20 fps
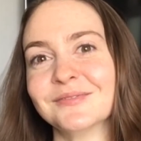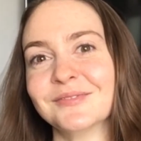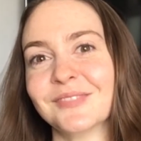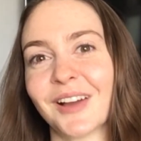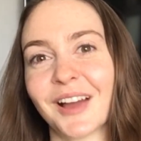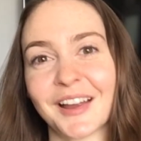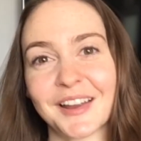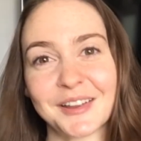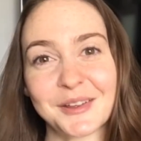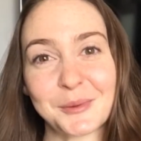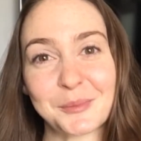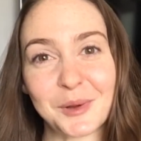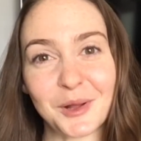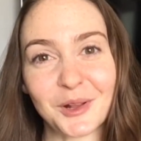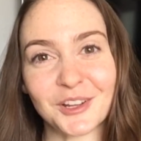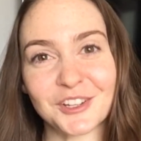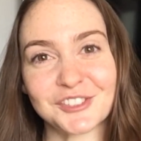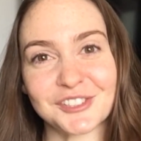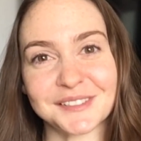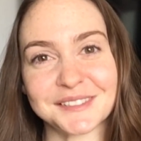I
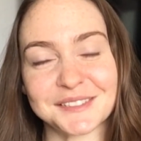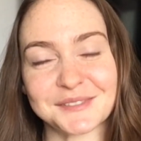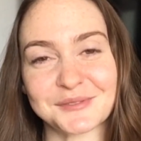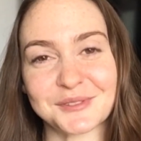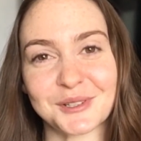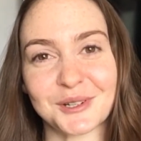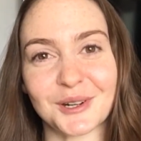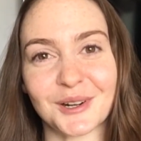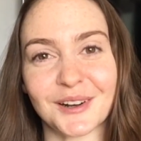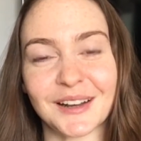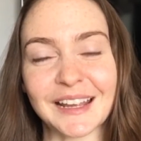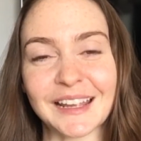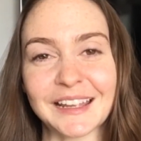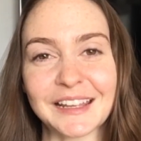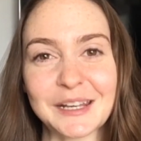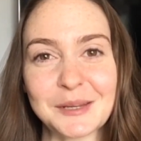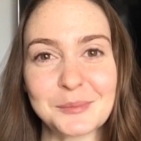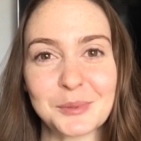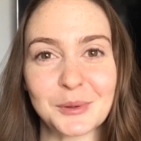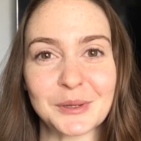apologize if there are
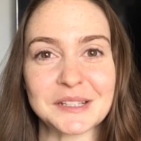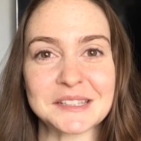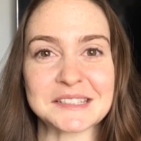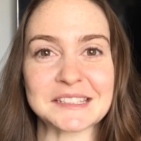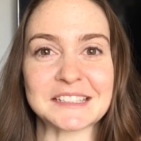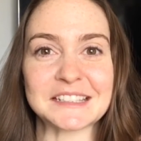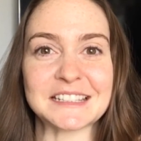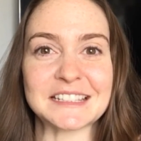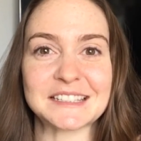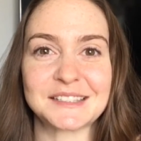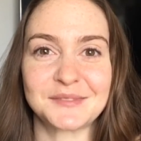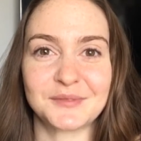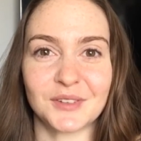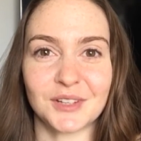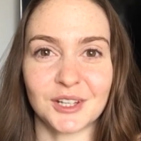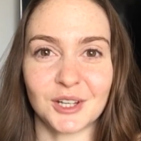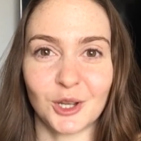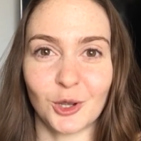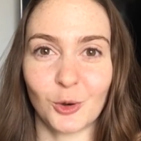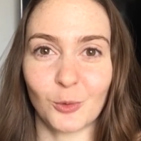any points in this
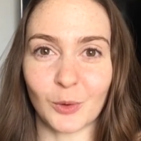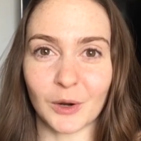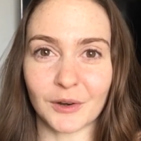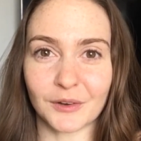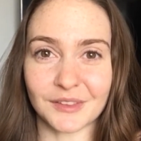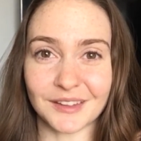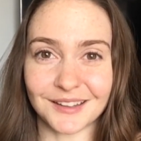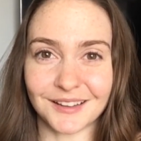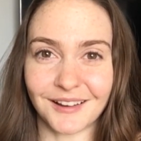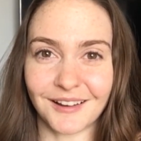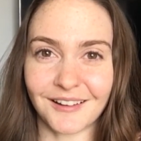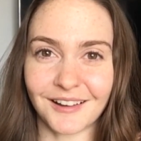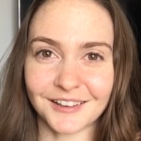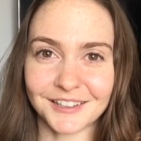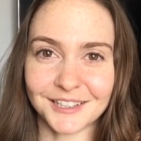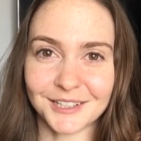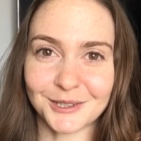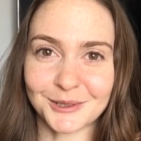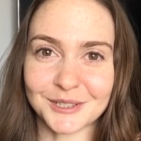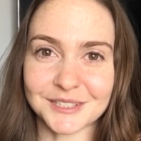video where the
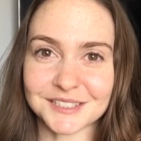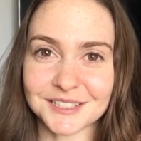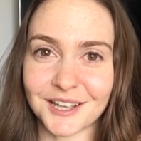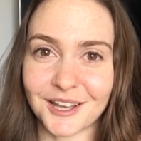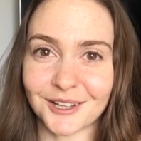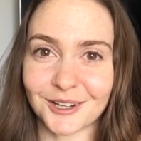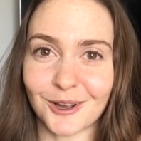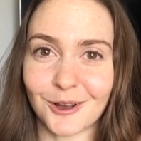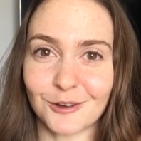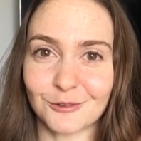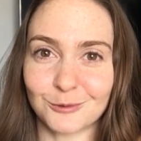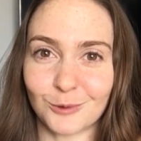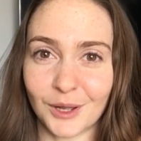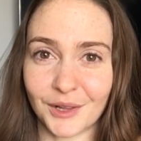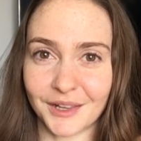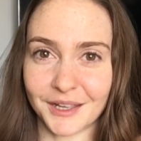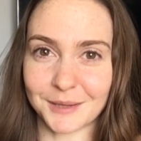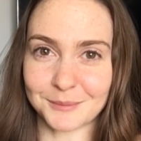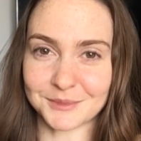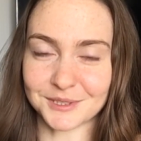audio has cut off while
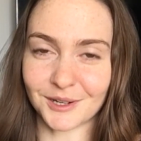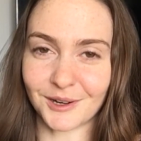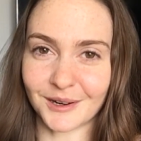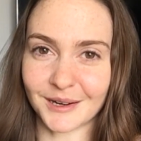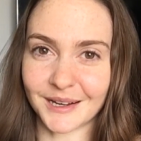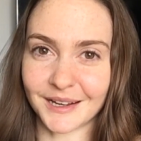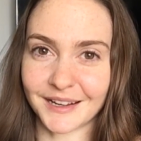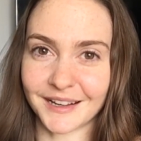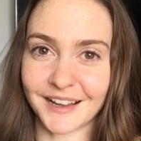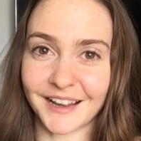I am talking.